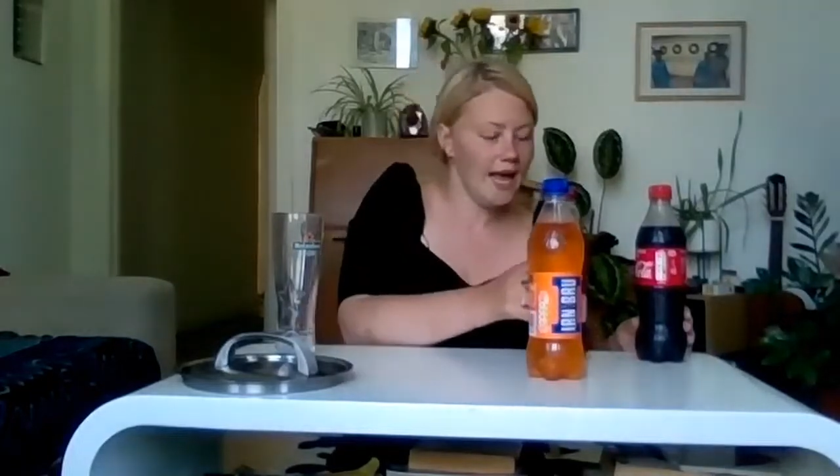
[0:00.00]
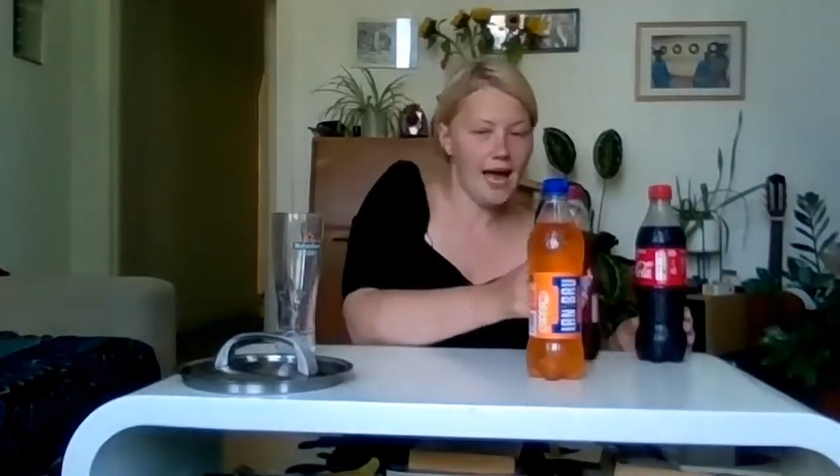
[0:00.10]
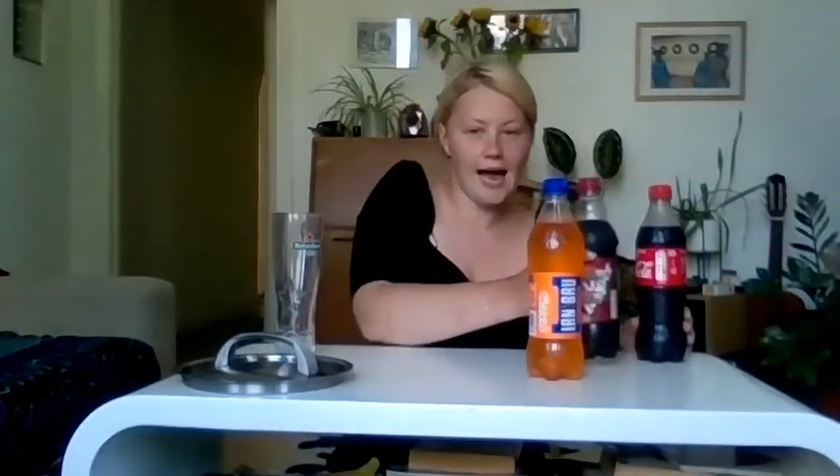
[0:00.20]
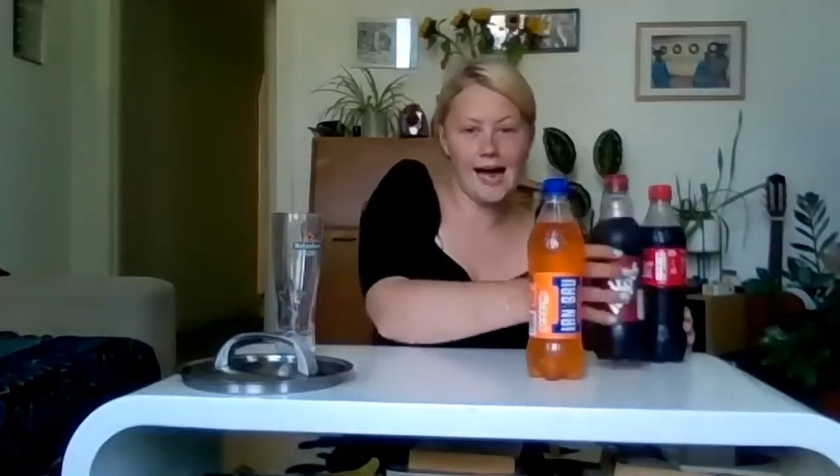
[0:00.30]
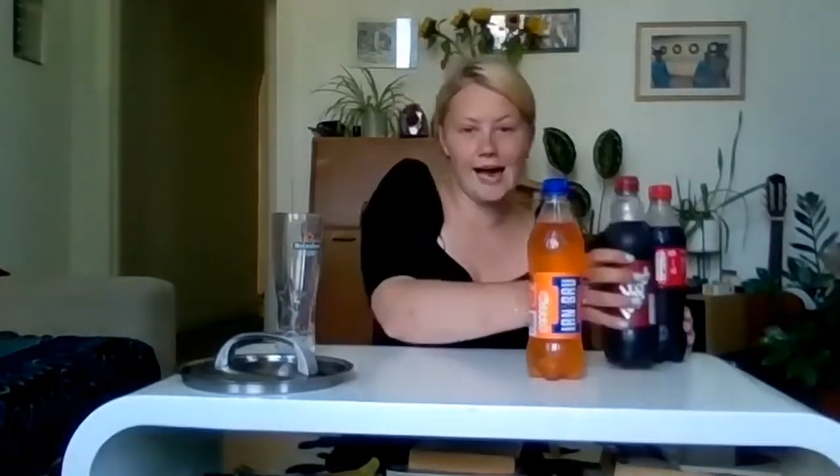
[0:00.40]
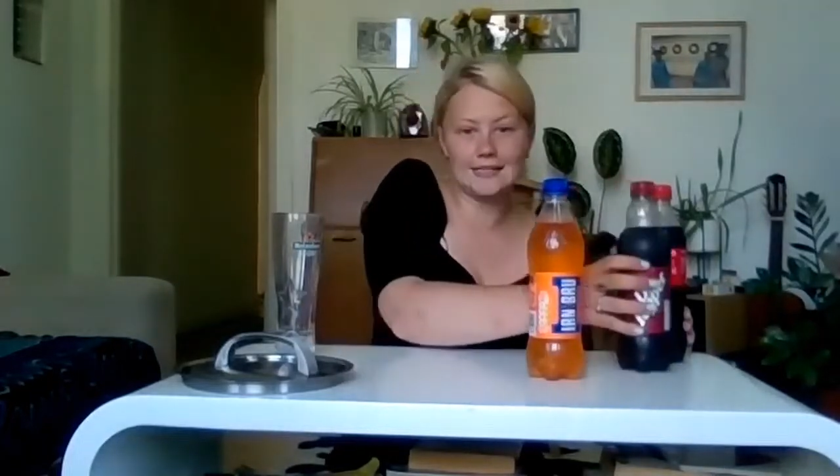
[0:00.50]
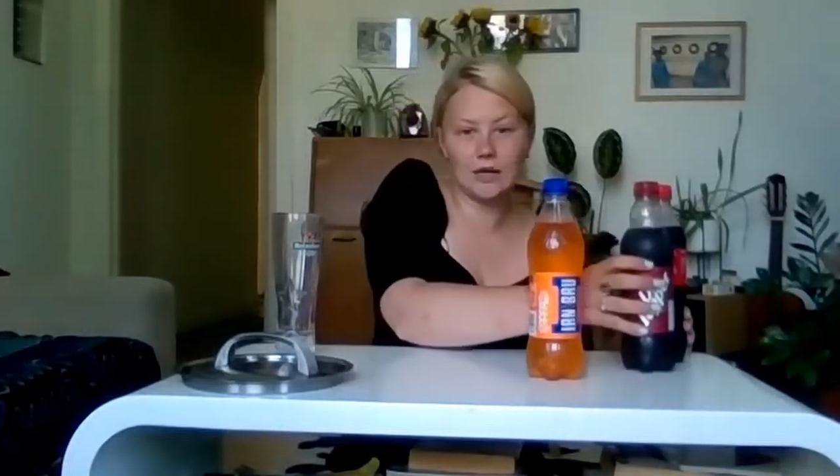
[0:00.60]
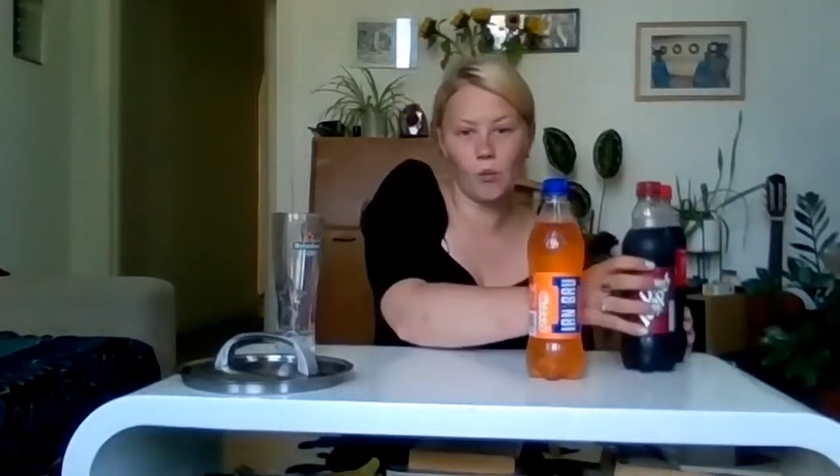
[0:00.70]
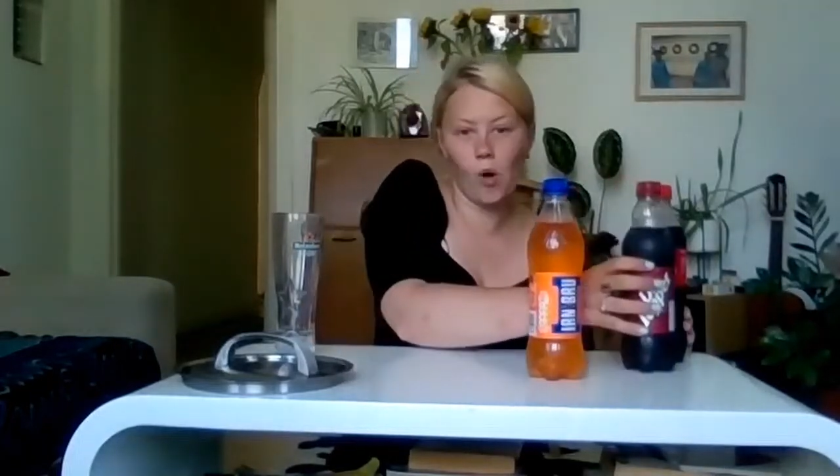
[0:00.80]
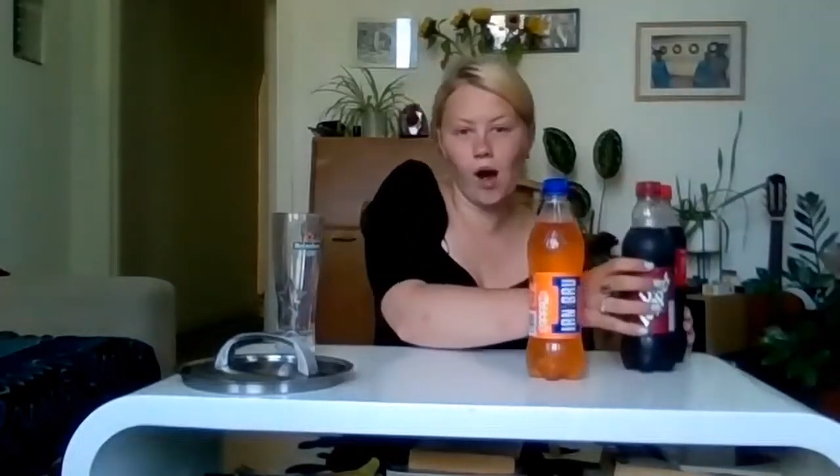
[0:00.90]
And
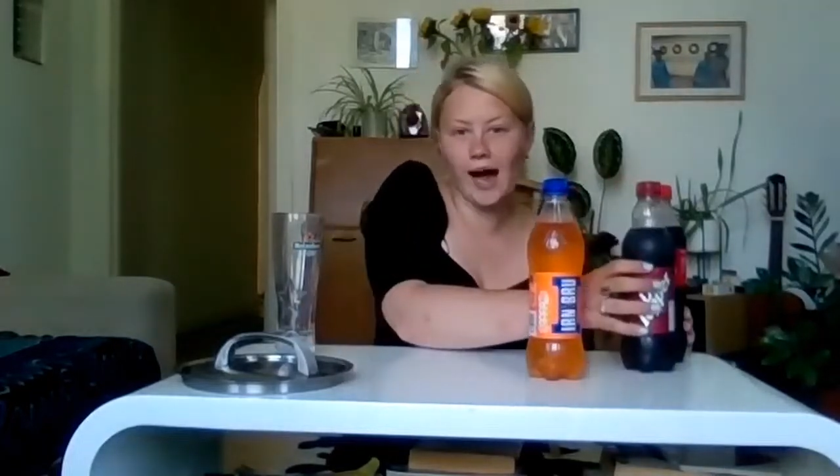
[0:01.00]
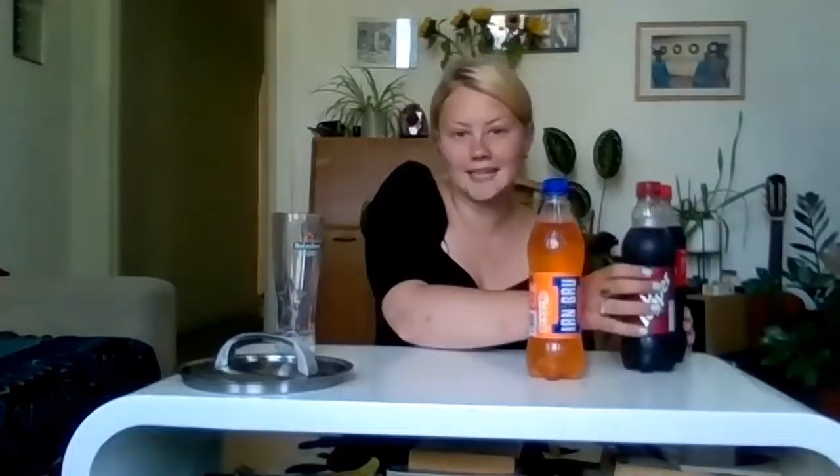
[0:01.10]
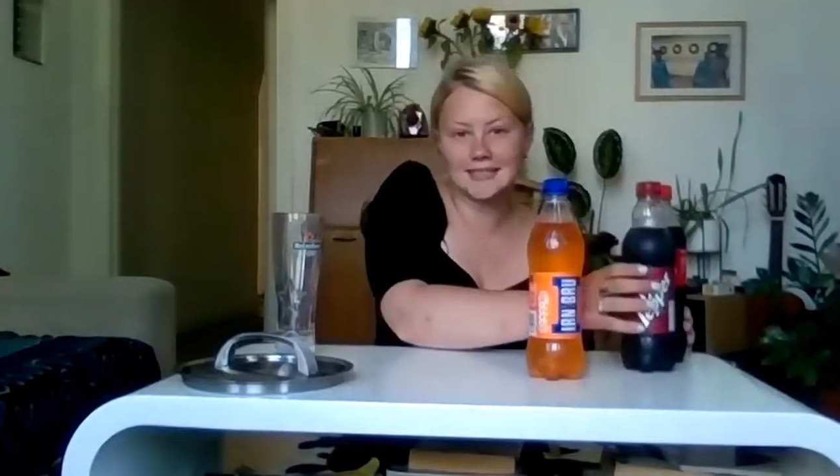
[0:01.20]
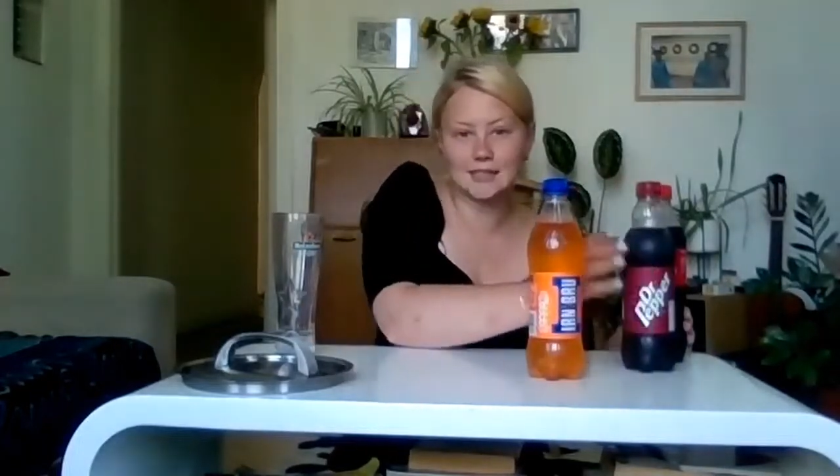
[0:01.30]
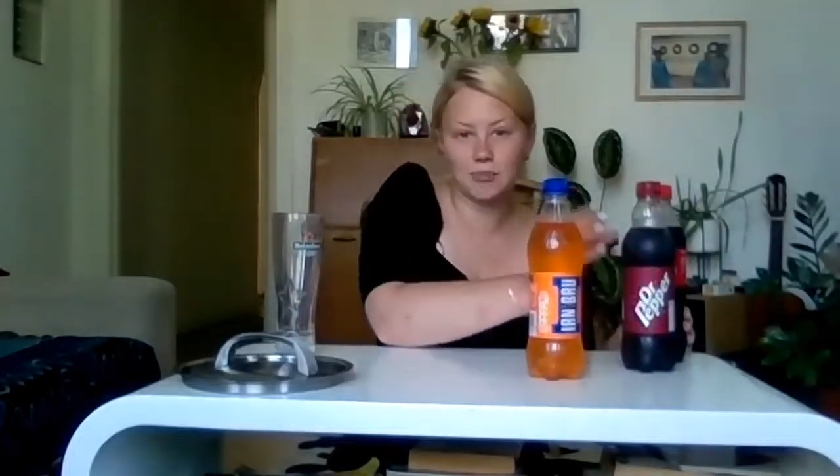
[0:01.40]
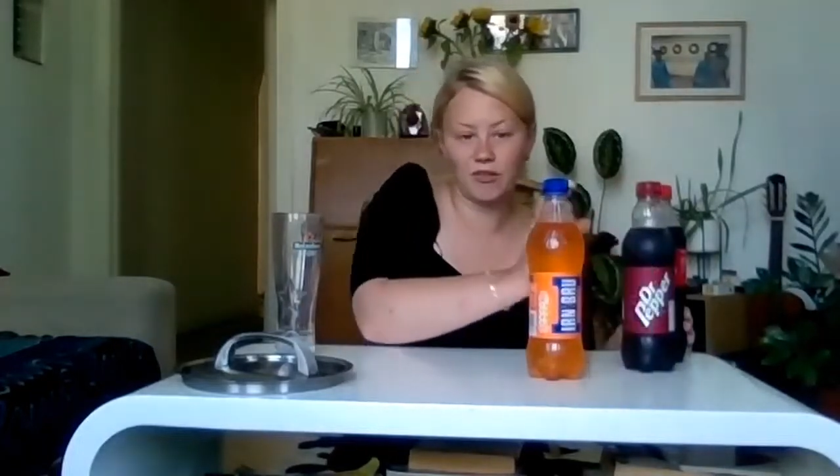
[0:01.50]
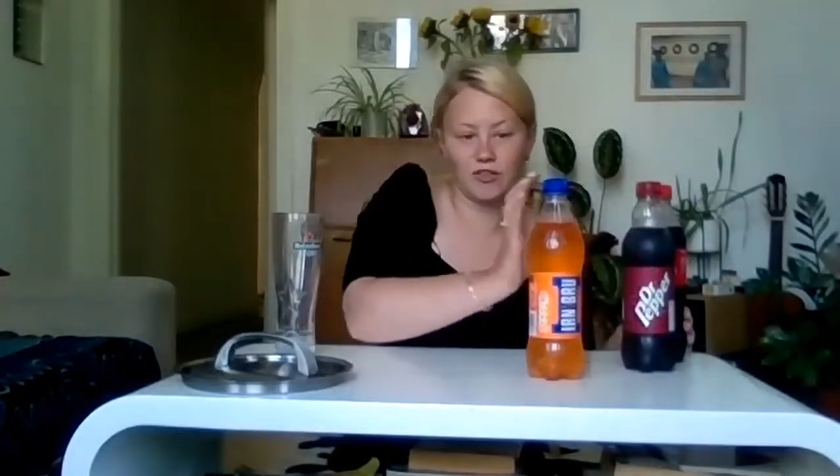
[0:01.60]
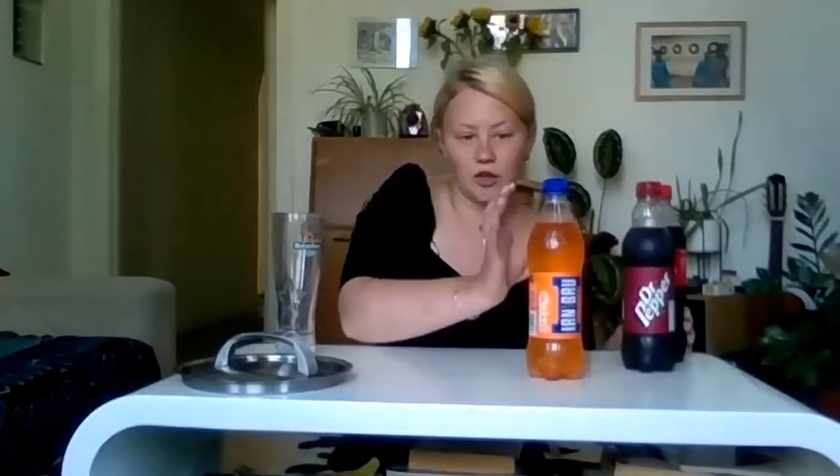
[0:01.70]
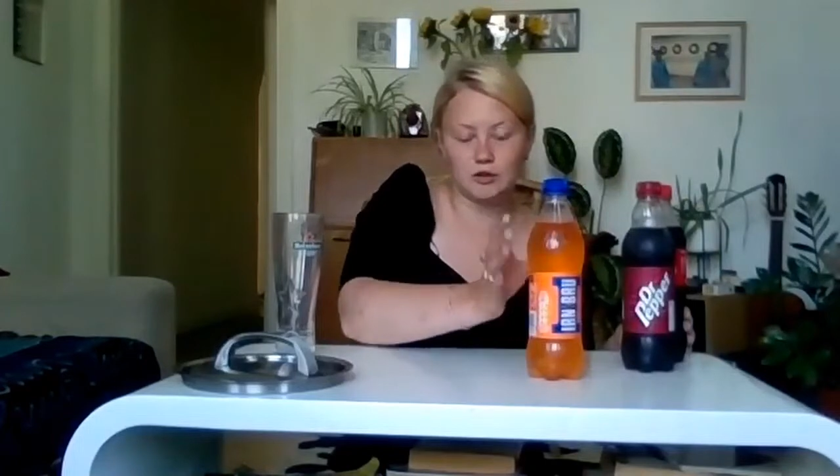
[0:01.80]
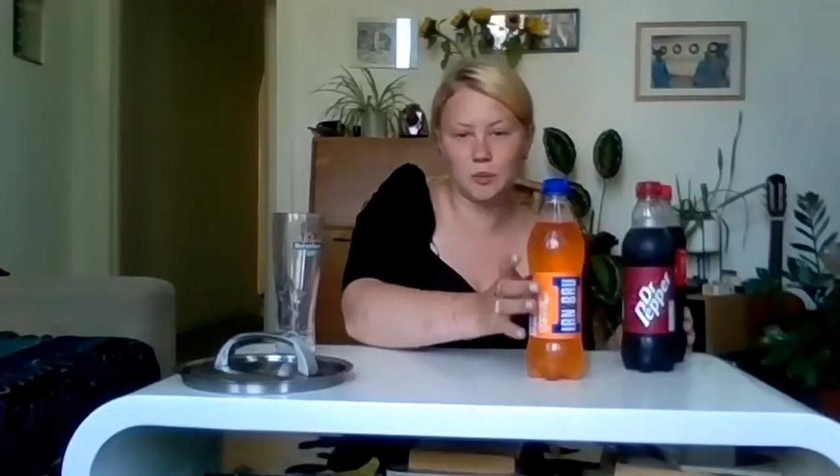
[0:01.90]
what I did
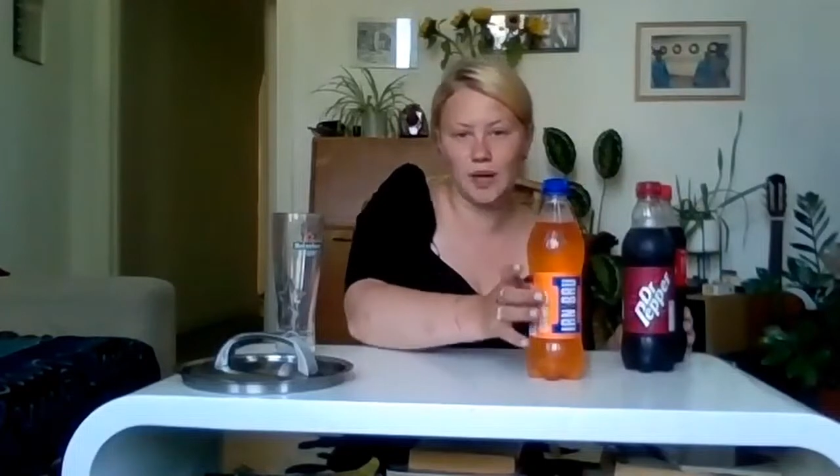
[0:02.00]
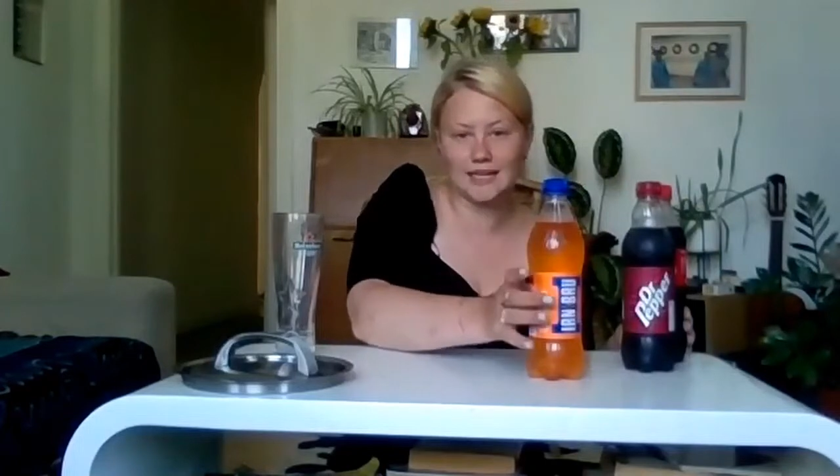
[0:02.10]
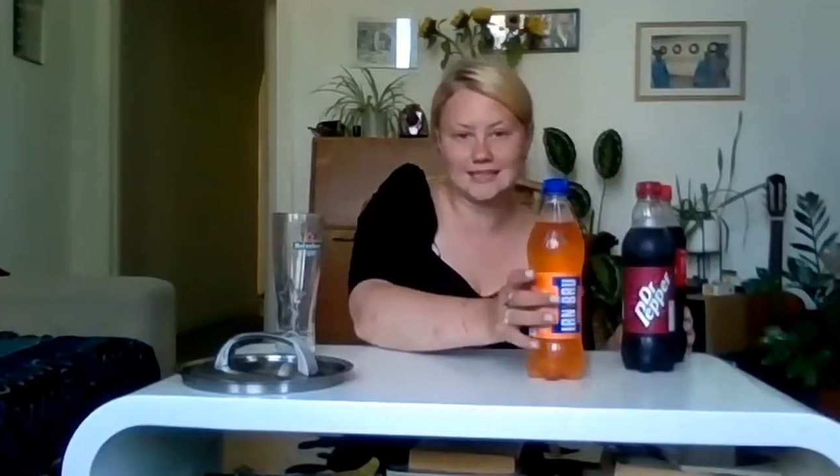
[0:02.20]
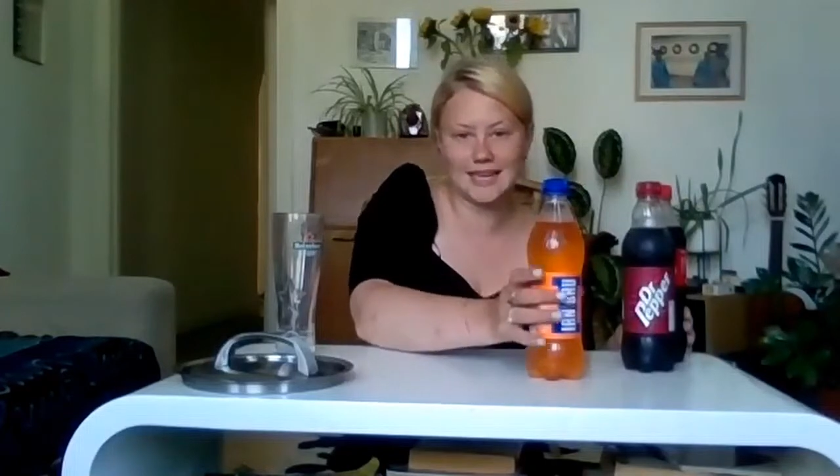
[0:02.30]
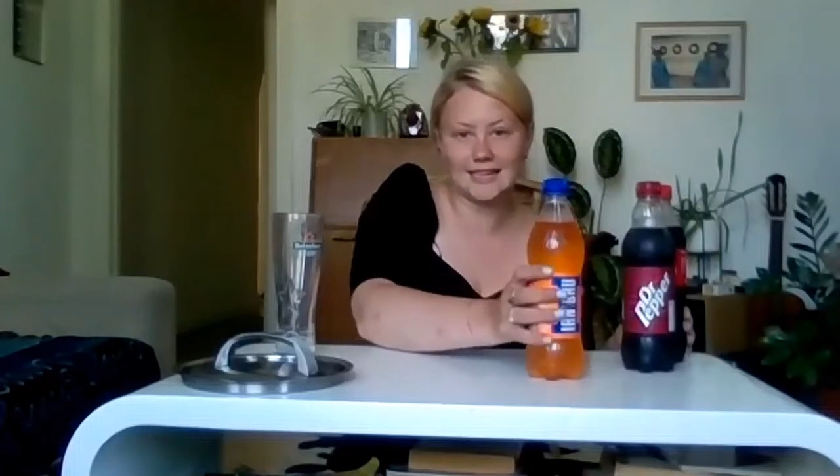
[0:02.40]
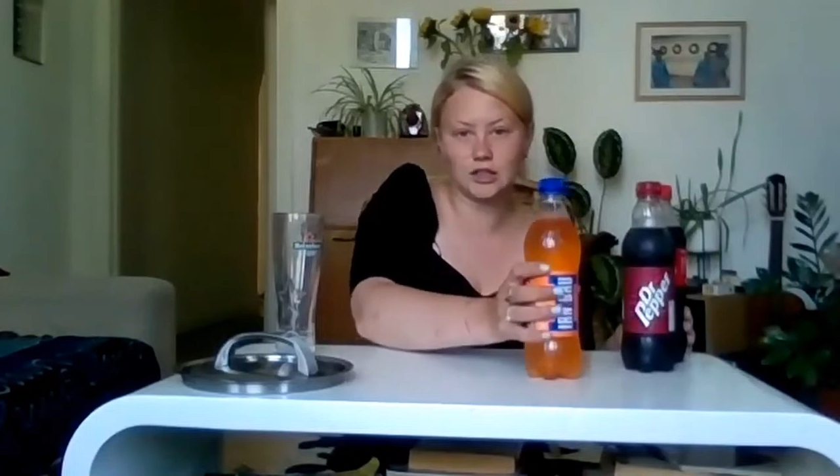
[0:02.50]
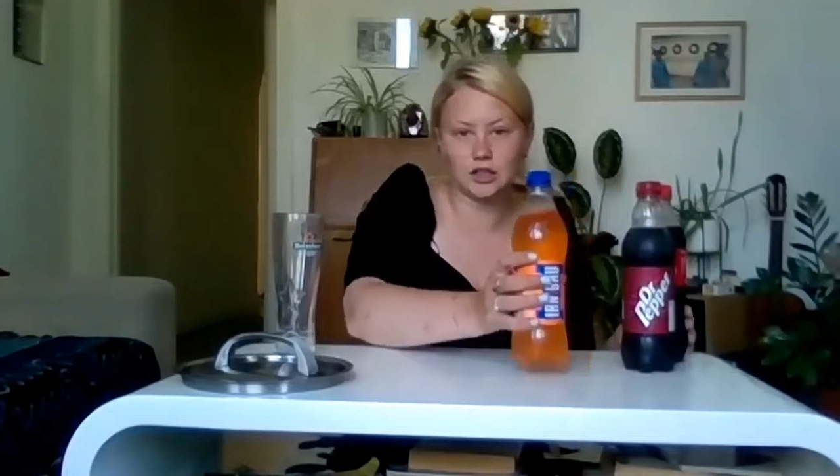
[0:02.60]
before as well is I